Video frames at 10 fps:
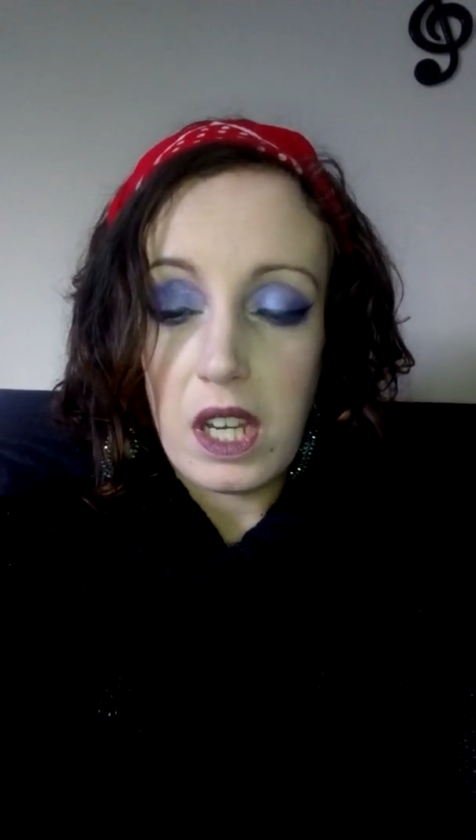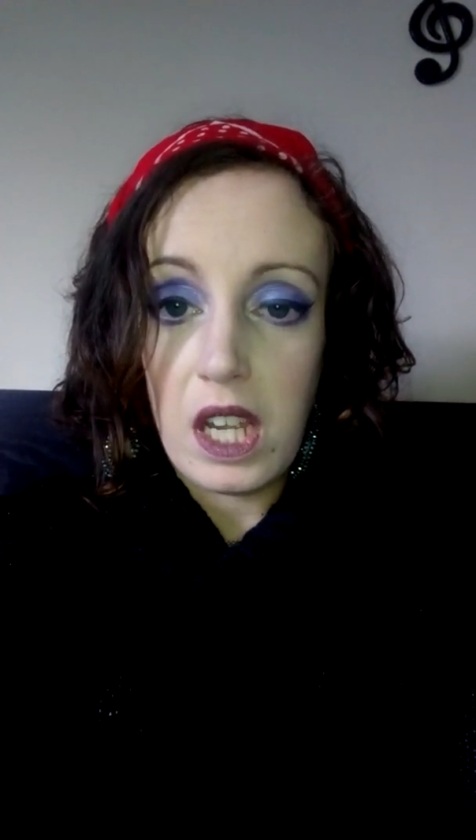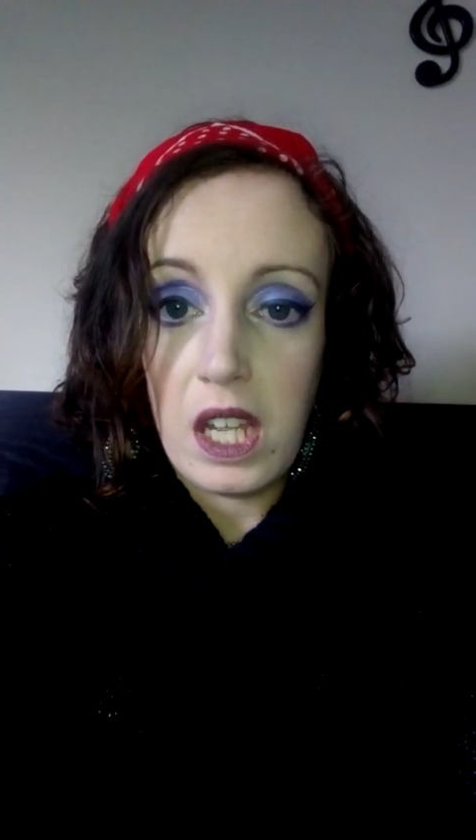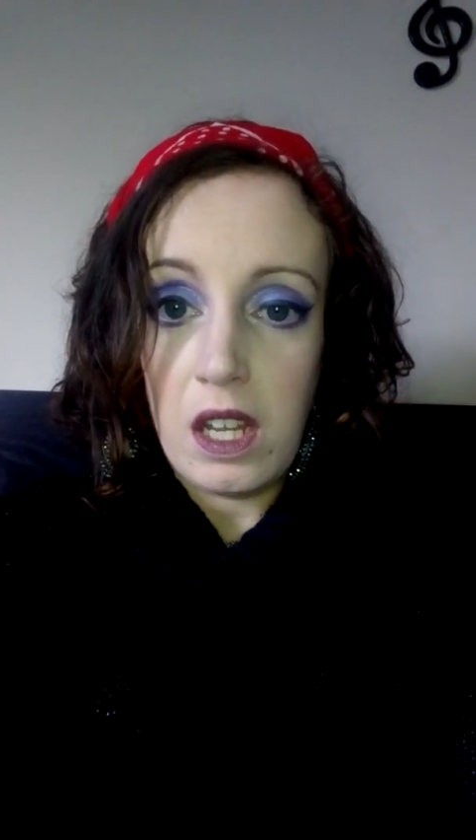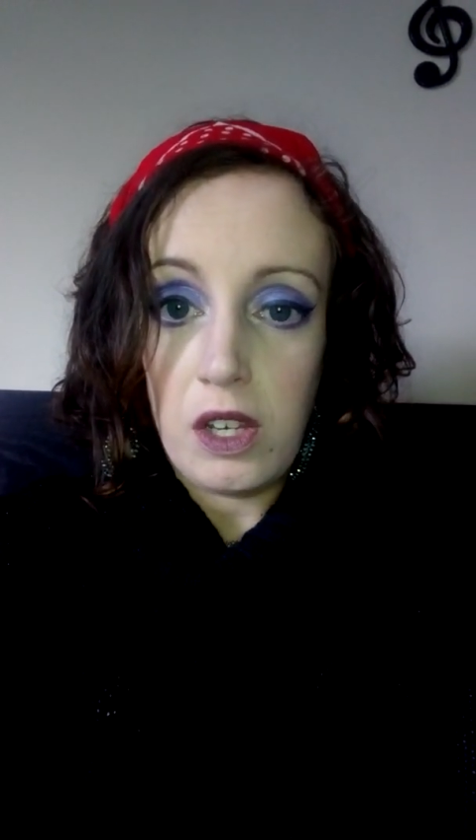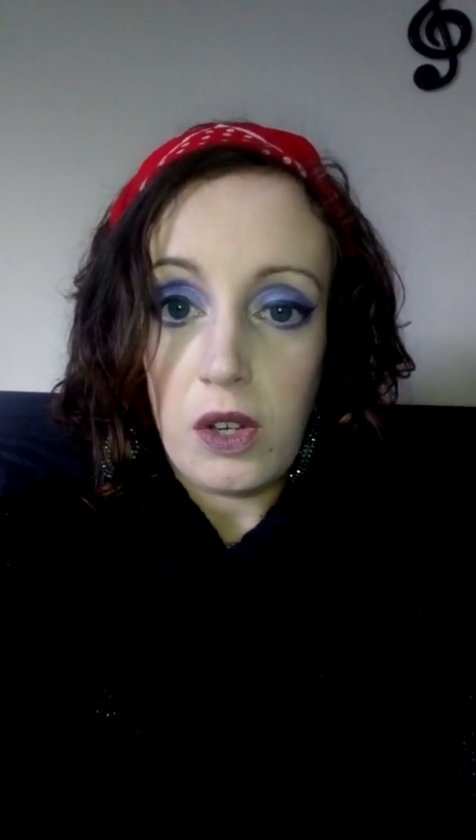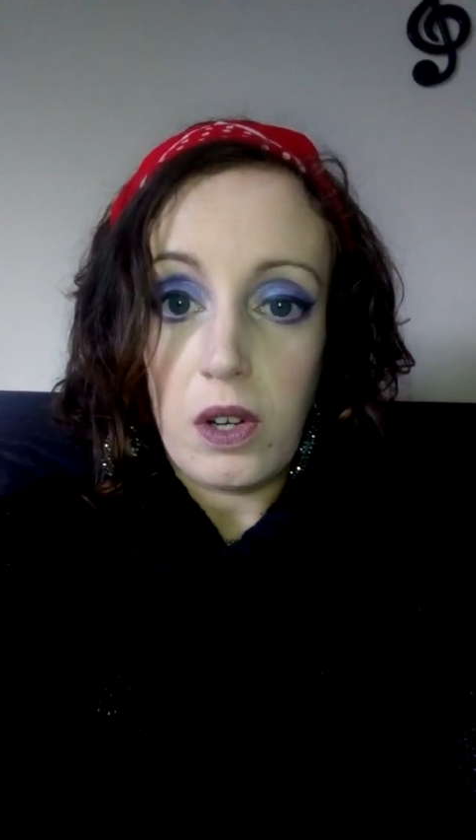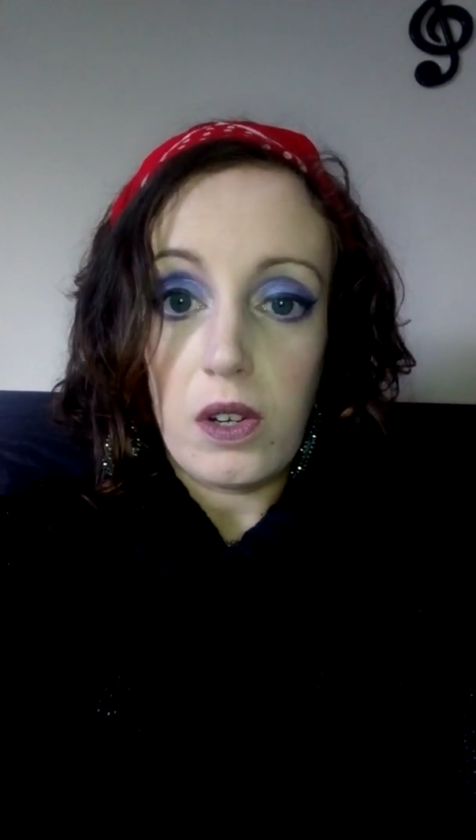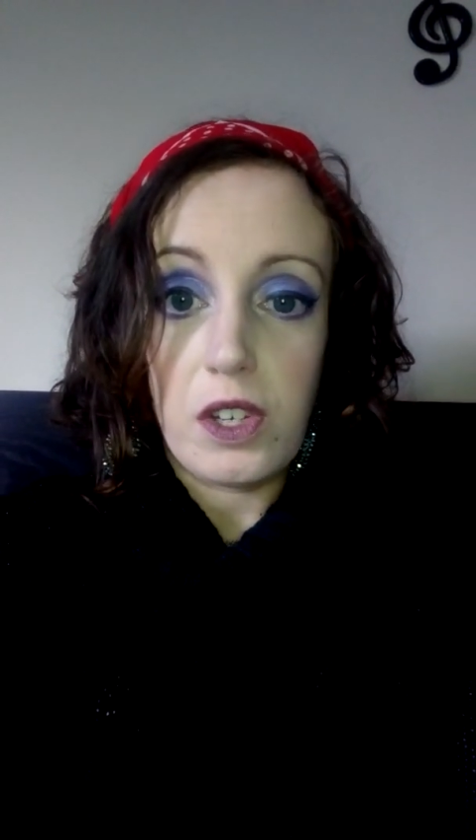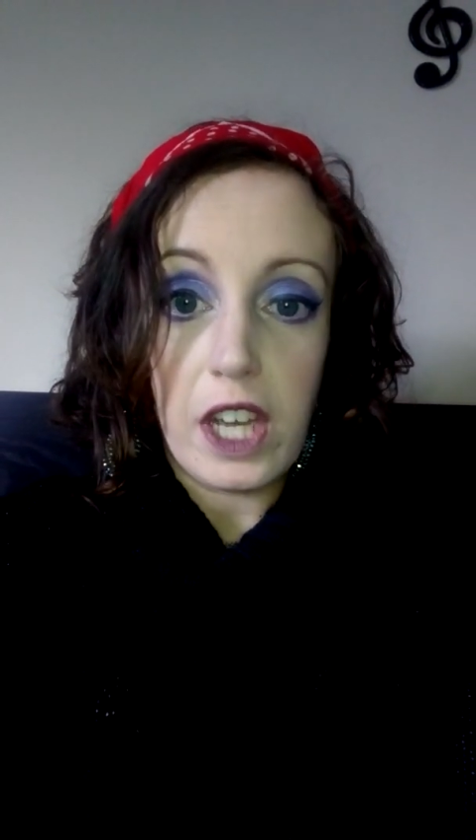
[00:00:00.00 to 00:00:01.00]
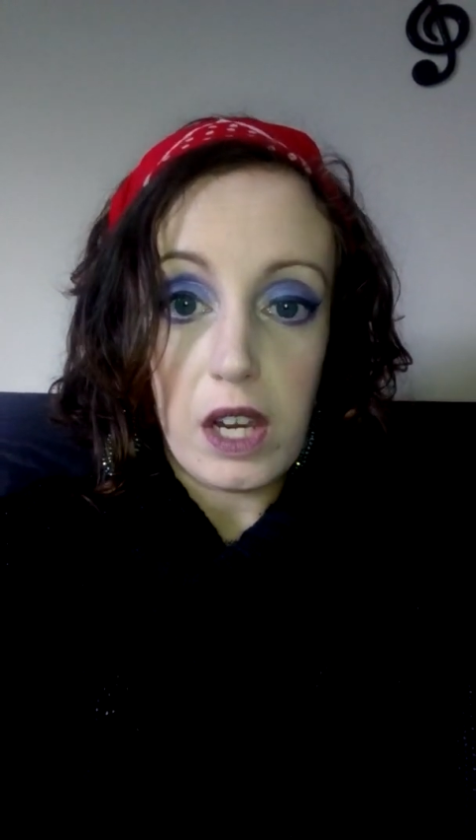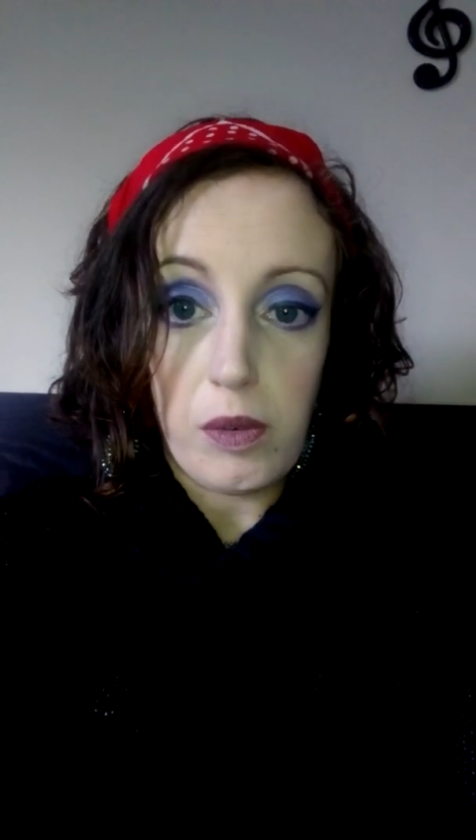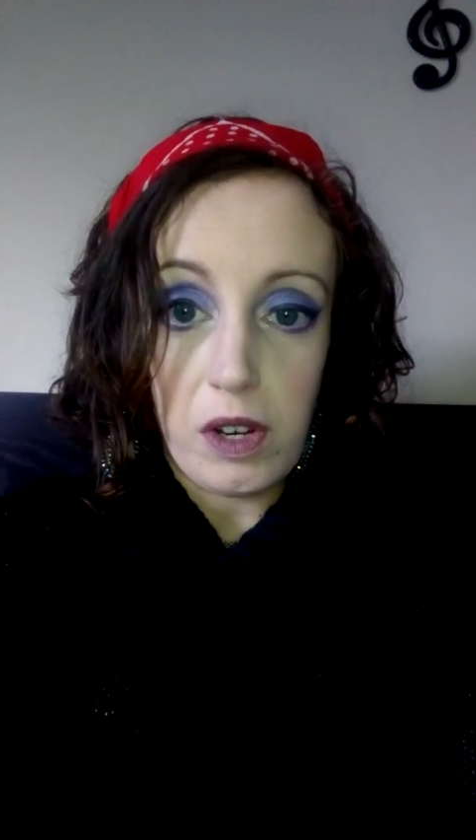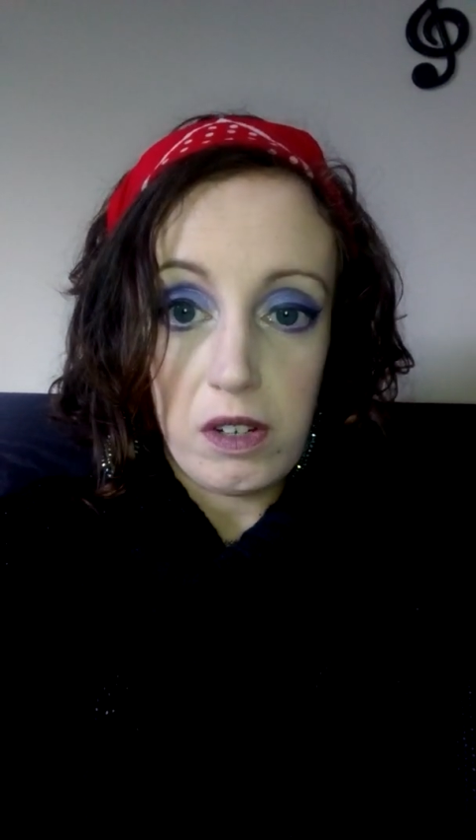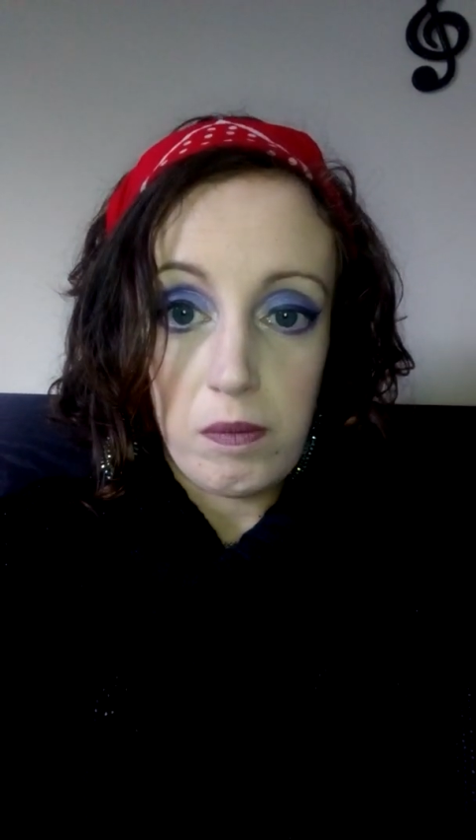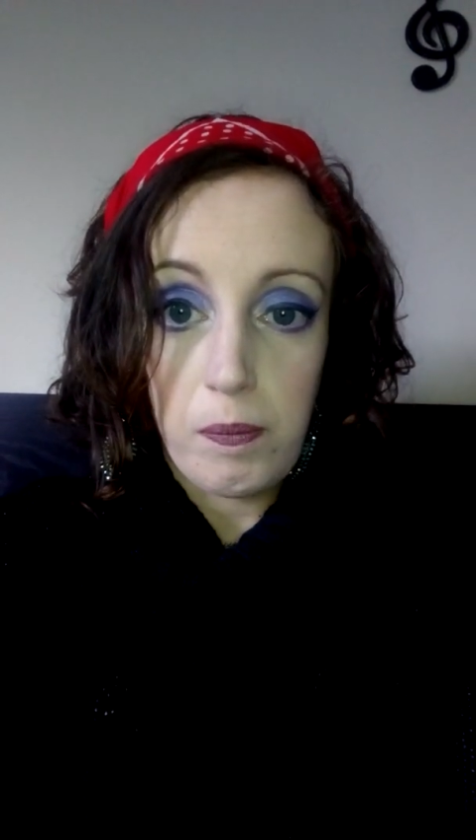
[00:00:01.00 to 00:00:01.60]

in your tech run